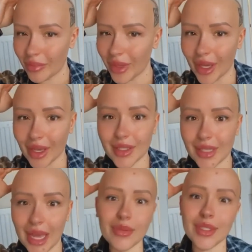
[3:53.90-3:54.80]
be
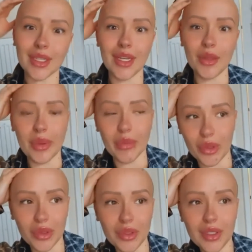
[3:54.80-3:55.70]
accepted a little bit
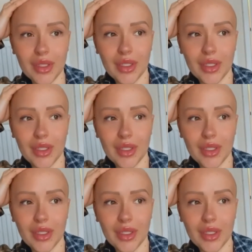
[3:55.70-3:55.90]
more.